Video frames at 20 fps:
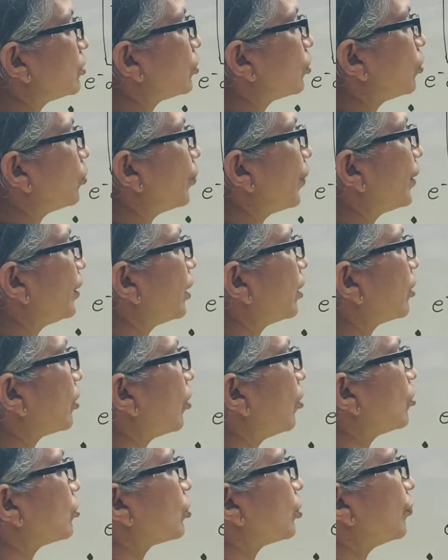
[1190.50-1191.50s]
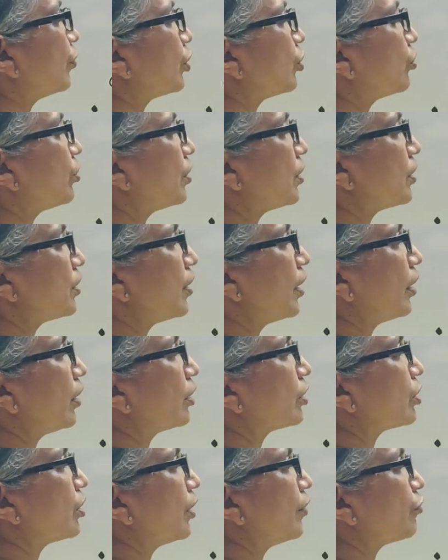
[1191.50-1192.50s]
So when they cross over to this
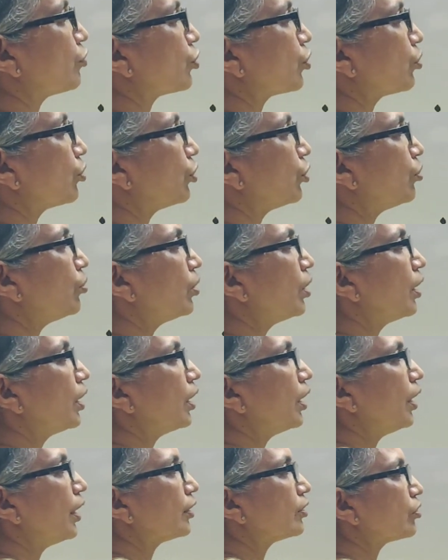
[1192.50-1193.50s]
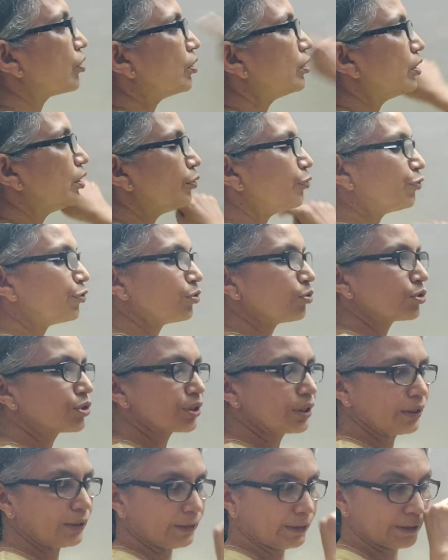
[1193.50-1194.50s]
direction, I've shown you electron
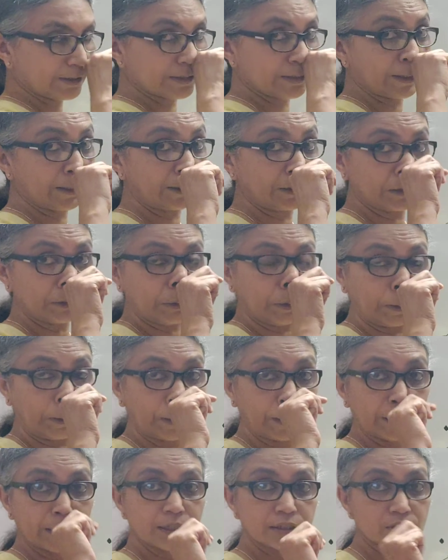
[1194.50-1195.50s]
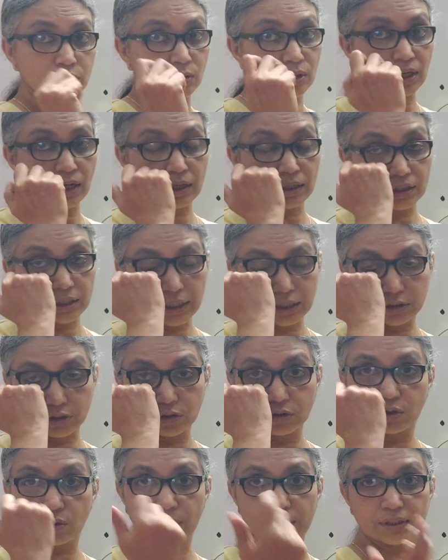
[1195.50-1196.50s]
diffusion in this direction. So current, as
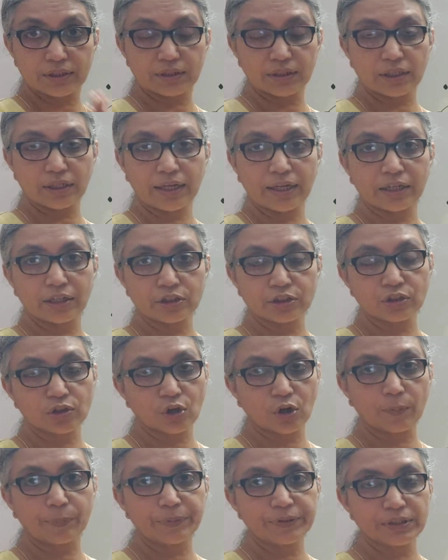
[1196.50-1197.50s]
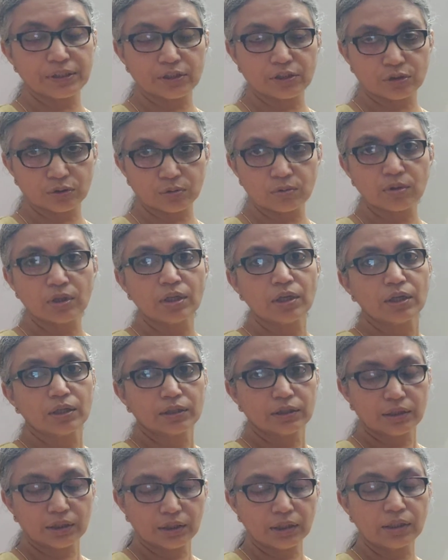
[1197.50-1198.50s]
you know, is in the direction opposite to
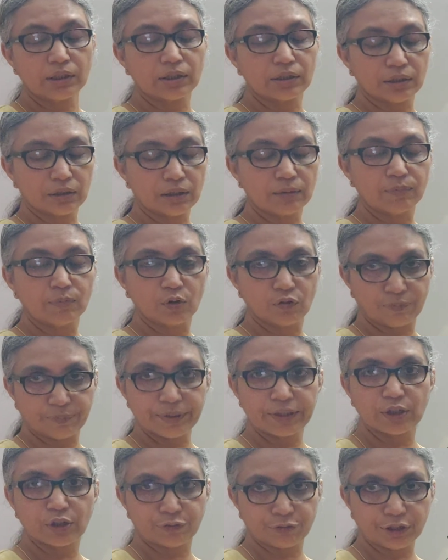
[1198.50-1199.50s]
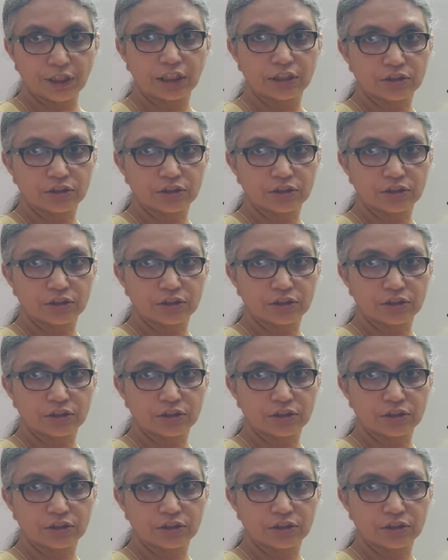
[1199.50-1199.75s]
the movement of